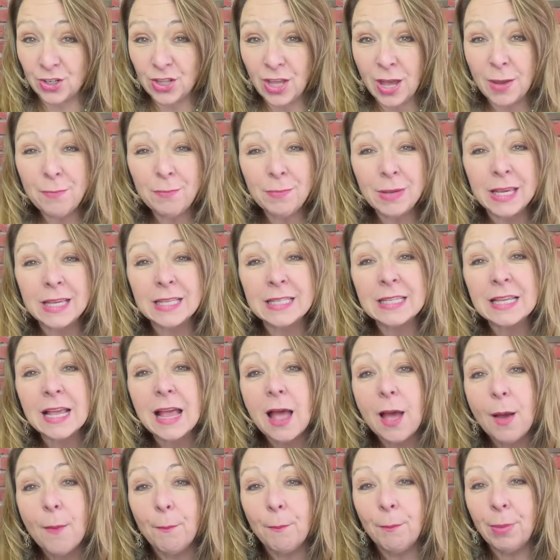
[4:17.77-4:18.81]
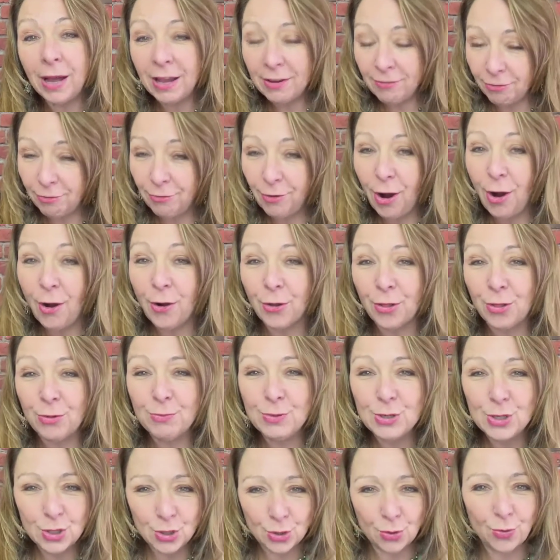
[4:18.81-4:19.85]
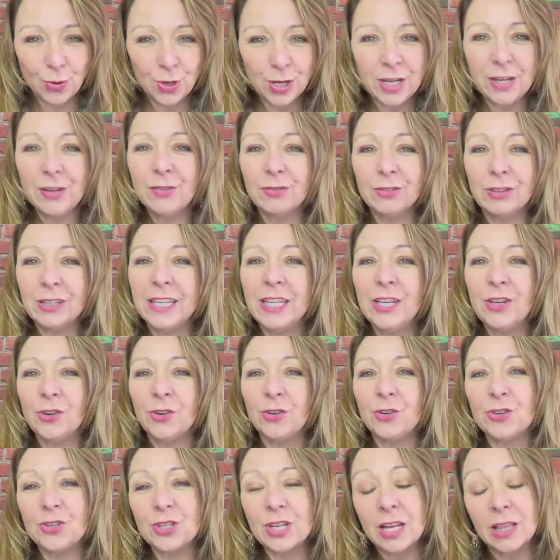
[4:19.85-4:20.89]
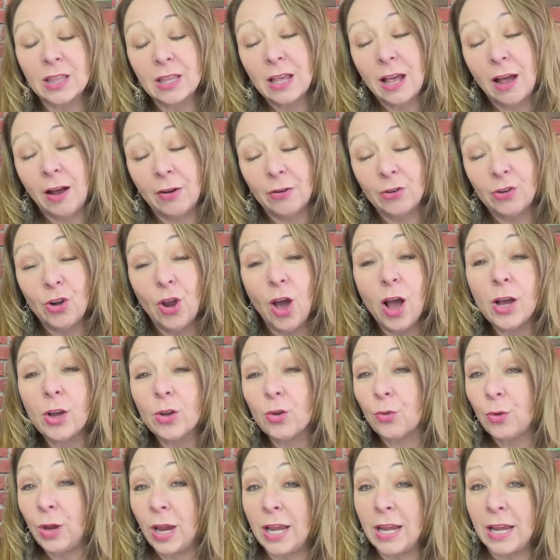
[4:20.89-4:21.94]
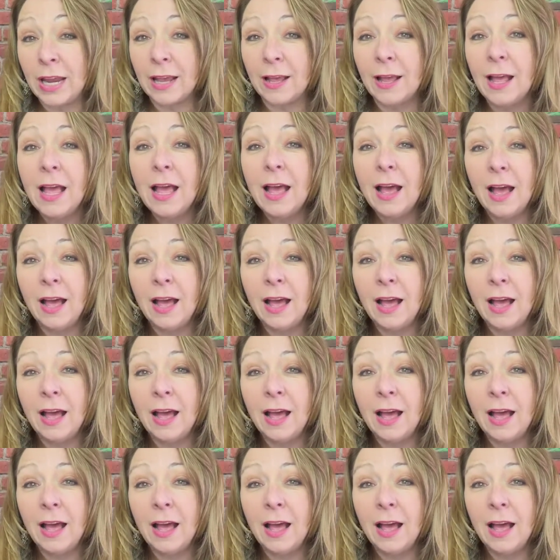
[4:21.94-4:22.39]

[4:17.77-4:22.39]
That means by far the majority of leaders are not creating